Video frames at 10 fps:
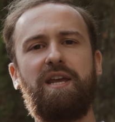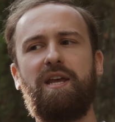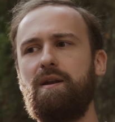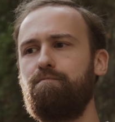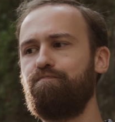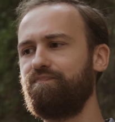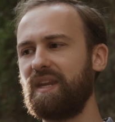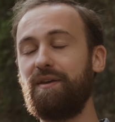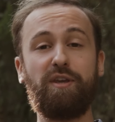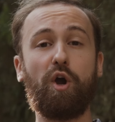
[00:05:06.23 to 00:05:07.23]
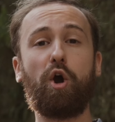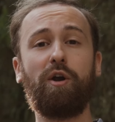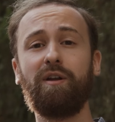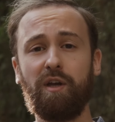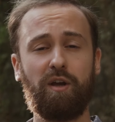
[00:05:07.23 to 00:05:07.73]
in the
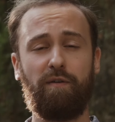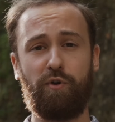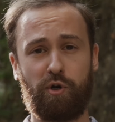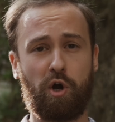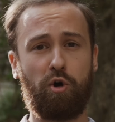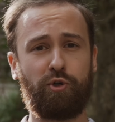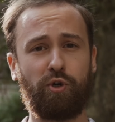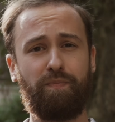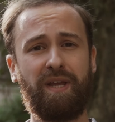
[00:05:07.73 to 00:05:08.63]
art of your culture,